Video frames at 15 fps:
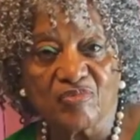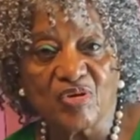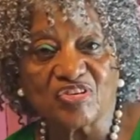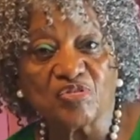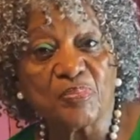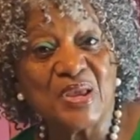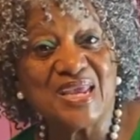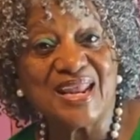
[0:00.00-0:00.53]

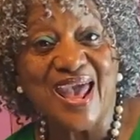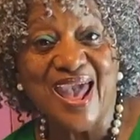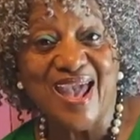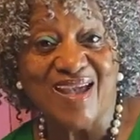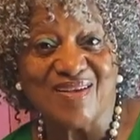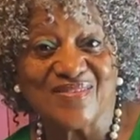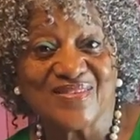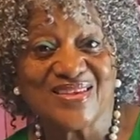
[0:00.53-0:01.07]
recipe in
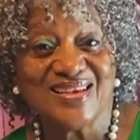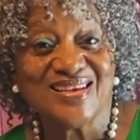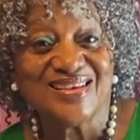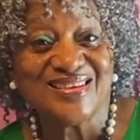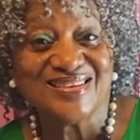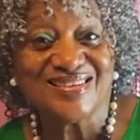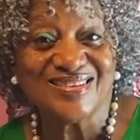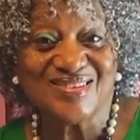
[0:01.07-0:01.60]
half.
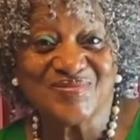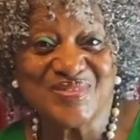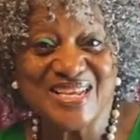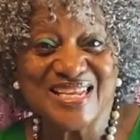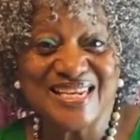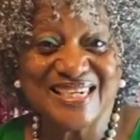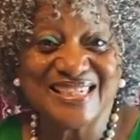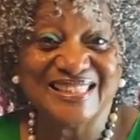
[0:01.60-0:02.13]
You know what I
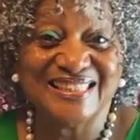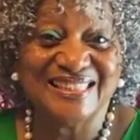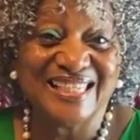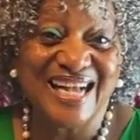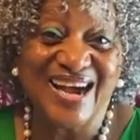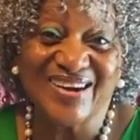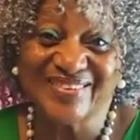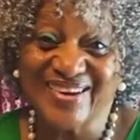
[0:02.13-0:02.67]
mean?
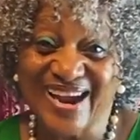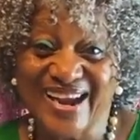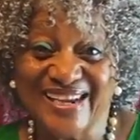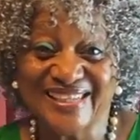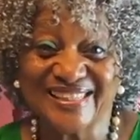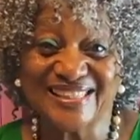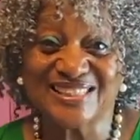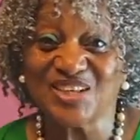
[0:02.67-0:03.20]
All
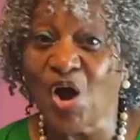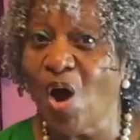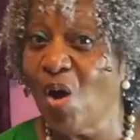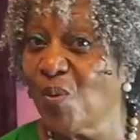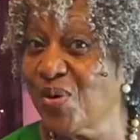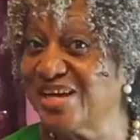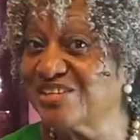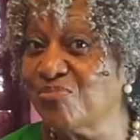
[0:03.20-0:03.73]
right? There's
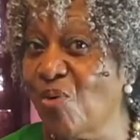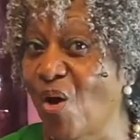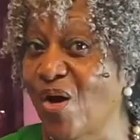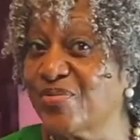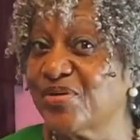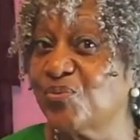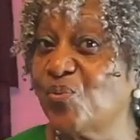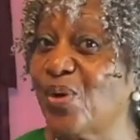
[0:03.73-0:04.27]
always
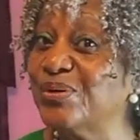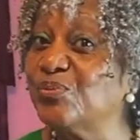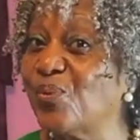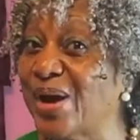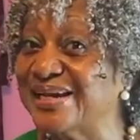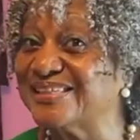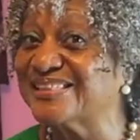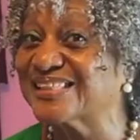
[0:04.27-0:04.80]
more than one
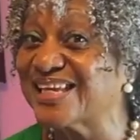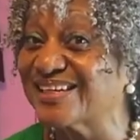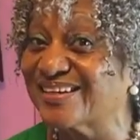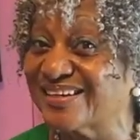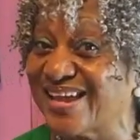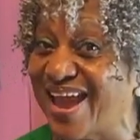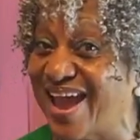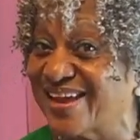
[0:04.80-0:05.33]
way to skin
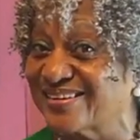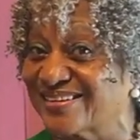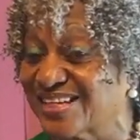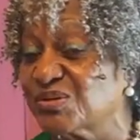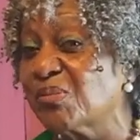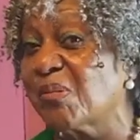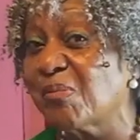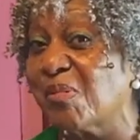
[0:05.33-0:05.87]
a cat.
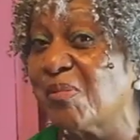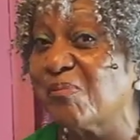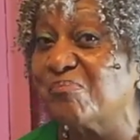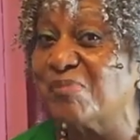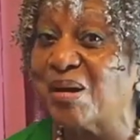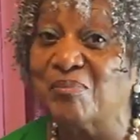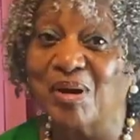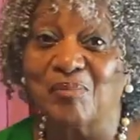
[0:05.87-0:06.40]
That's what my mama,
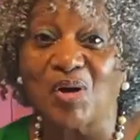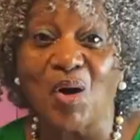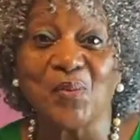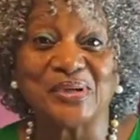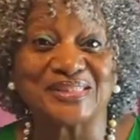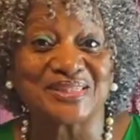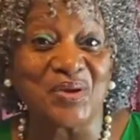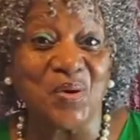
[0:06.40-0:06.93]
my mama
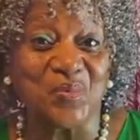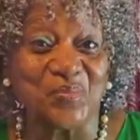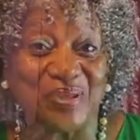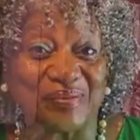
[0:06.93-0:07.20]
always told me.